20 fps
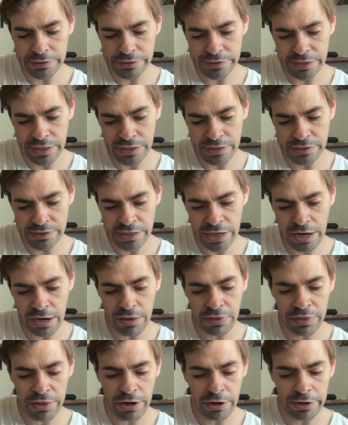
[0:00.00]
is
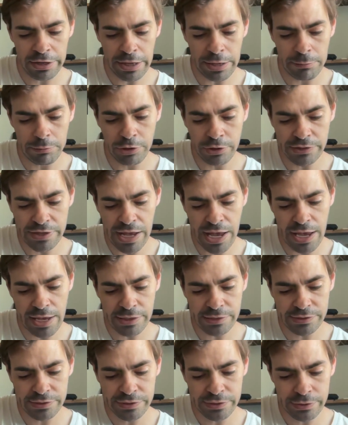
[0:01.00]
that they're
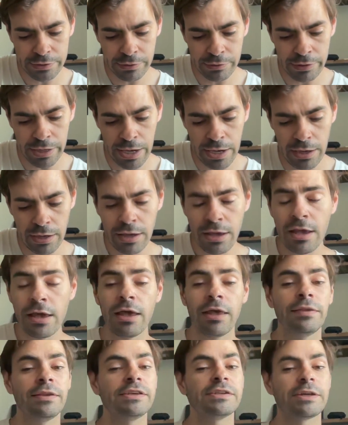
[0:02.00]
hypnotized, okay?
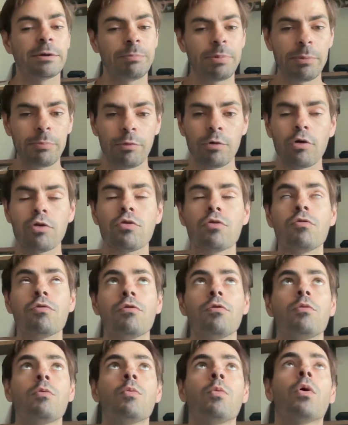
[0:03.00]
These are people
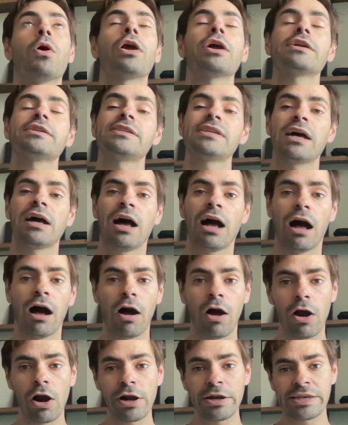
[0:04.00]
who worked a
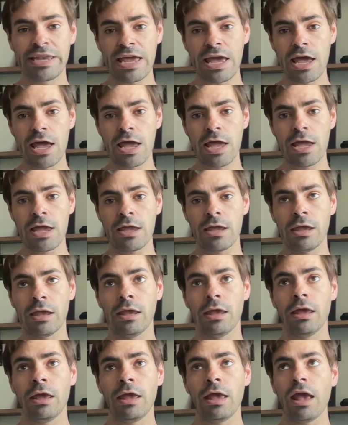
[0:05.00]
hard day
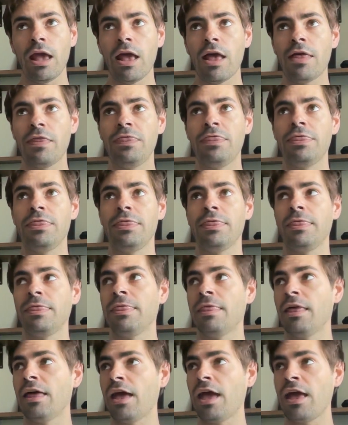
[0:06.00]

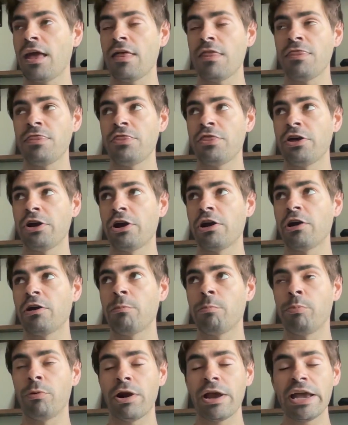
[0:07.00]
and their
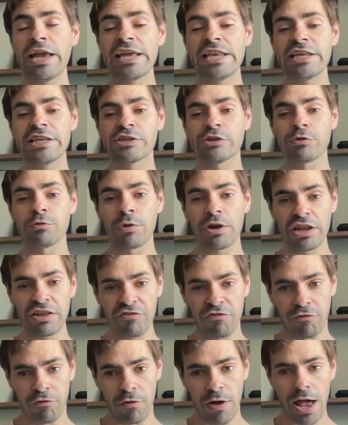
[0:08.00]
brain is already
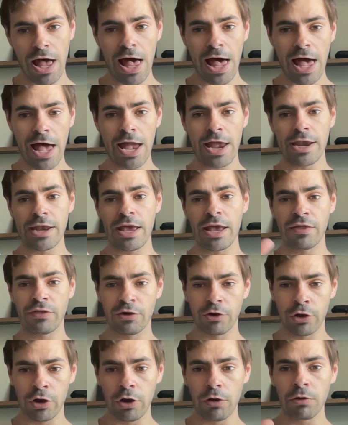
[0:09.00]
fried and
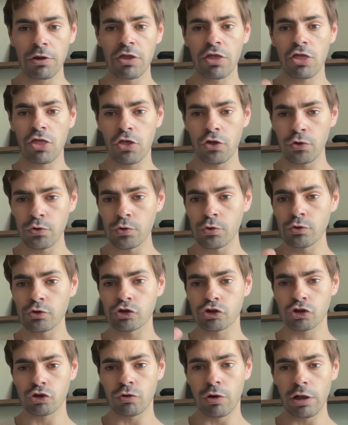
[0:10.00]
they're going through
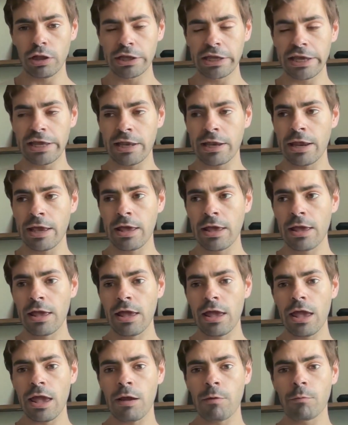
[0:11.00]
scrolling,
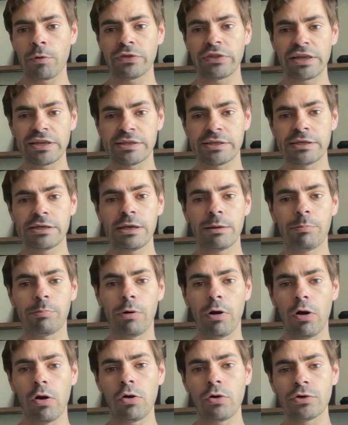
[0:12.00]
and what they see a
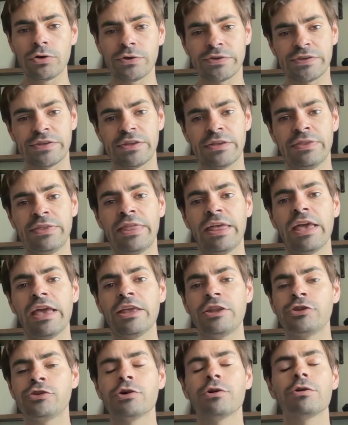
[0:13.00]
post, they
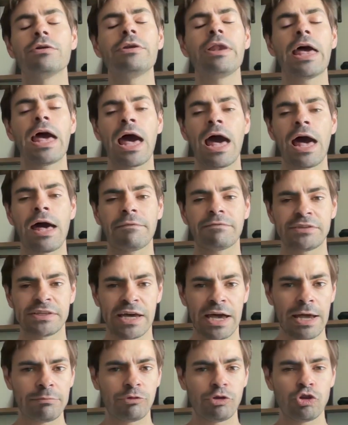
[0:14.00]
don't have
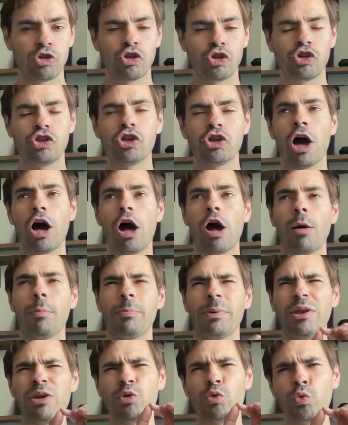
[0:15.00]
time to stop
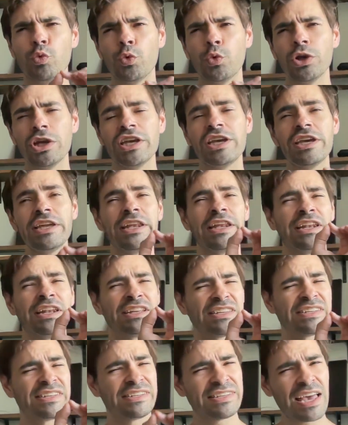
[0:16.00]
and read and
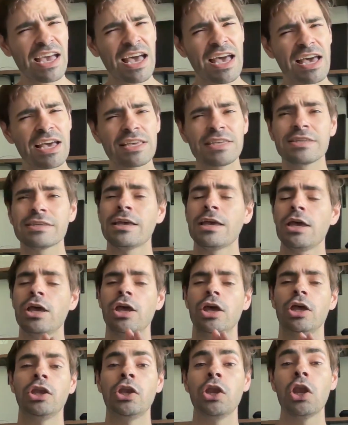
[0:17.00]
assess.
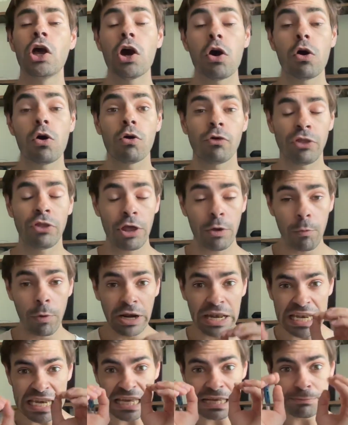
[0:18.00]
No, they want
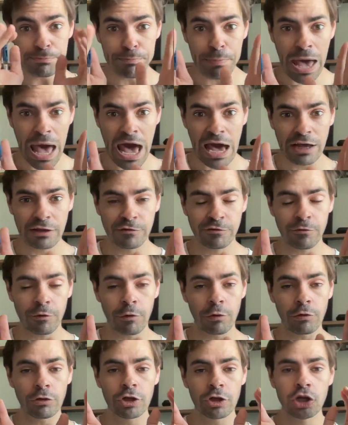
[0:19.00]
an
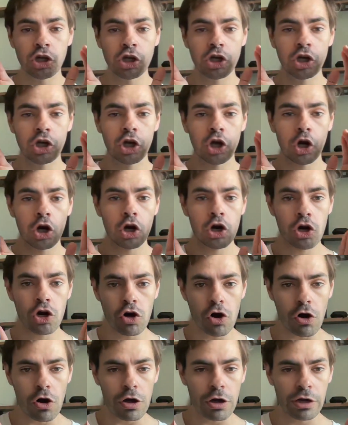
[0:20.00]
impactful
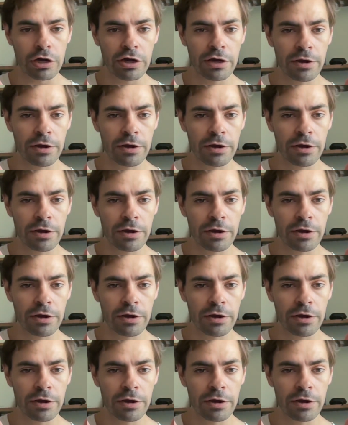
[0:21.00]
hook